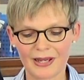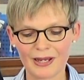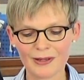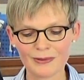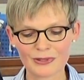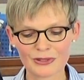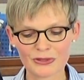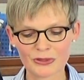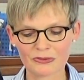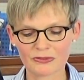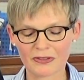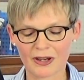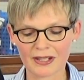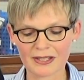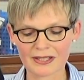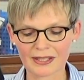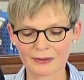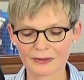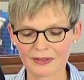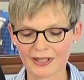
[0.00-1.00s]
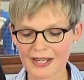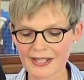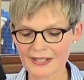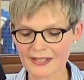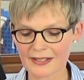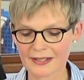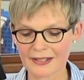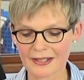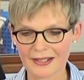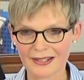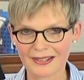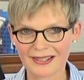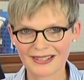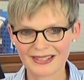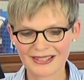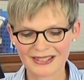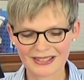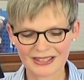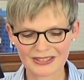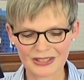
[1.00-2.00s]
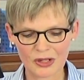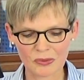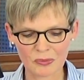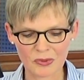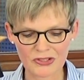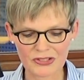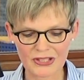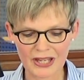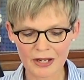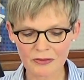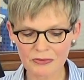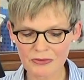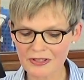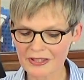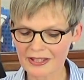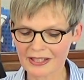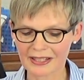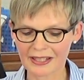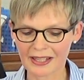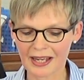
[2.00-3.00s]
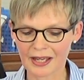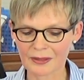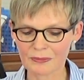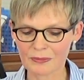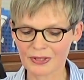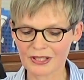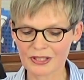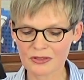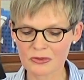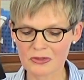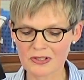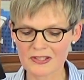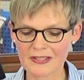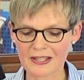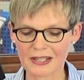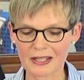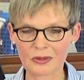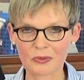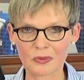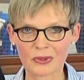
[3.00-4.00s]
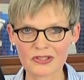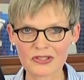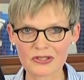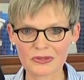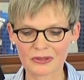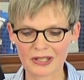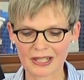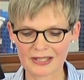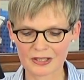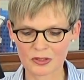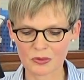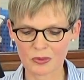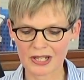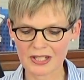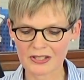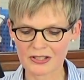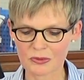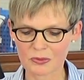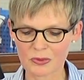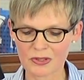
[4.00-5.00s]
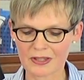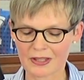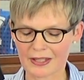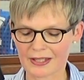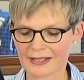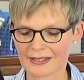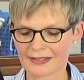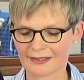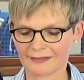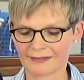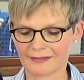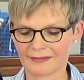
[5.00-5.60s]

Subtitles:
only to find out later that almost everything can be interesting once you get acquainted with it.